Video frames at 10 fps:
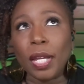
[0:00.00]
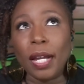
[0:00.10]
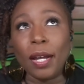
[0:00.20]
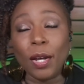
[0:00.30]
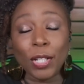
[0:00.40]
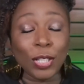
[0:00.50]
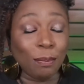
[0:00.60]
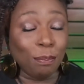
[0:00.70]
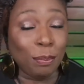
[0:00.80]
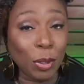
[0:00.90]
the
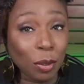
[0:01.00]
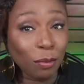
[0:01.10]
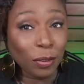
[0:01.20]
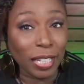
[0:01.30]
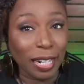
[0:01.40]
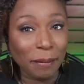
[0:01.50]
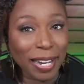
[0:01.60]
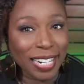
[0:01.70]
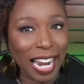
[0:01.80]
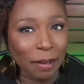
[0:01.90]
beautiful thing
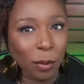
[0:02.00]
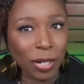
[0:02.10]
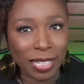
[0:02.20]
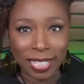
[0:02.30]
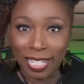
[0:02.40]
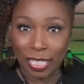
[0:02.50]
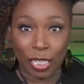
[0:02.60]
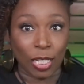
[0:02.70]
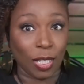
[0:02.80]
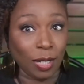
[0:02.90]
about a DAC board is that's
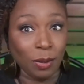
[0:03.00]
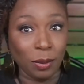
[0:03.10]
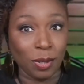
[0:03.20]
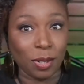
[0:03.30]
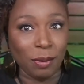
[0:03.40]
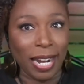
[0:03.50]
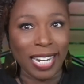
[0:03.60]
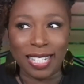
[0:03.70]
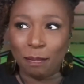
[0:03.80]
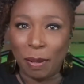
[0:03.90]
huge, right?
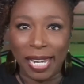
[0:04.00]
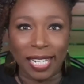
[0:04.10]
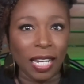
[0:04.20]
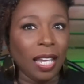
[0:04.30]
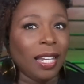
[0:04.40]
It's big.